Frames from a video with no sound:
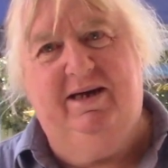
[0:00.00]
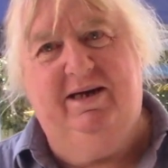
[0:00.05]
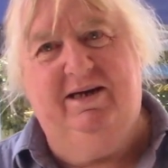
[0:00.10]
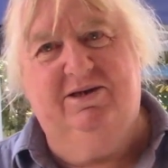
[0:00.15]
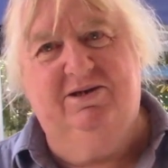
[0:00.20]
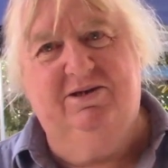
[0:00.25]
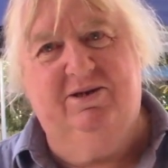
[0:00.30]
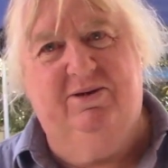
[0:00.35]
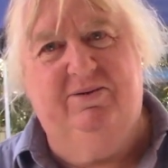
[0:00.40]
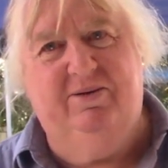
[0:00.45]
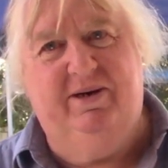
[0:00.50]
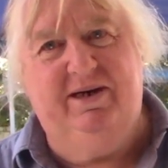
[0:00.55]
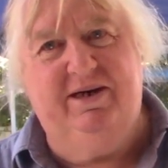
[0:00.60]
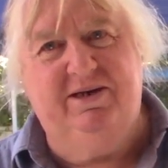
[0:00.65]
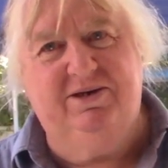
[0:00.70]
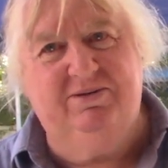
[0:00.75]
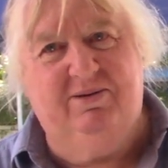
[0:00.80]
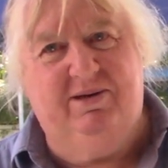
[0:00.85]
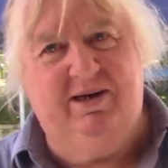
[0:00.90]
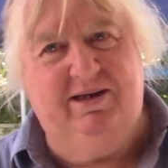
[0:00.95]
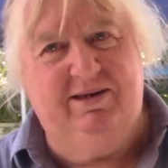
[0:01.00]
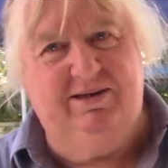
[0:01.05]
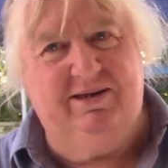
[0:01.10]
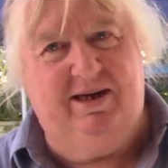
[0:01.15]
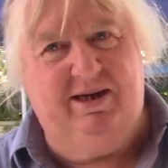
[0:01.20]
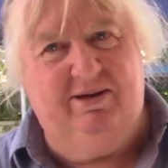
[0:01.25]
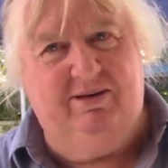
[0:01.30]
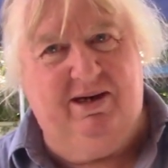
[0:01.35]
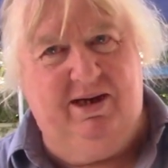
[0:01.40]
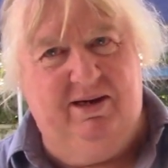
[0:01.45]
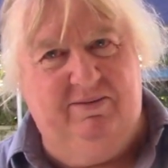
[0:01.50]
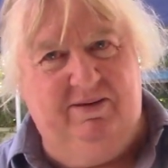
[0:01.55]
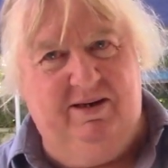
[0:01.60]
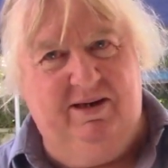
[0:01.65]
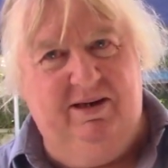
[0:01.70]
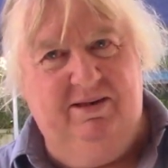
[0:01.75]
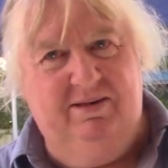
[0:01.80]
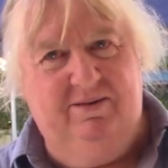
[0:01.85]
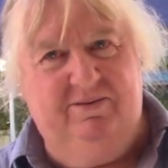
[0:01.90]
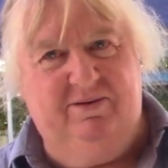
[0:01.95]
and it's already 20 thou
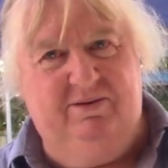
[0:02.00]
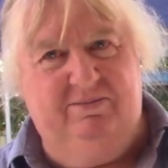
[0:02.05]
over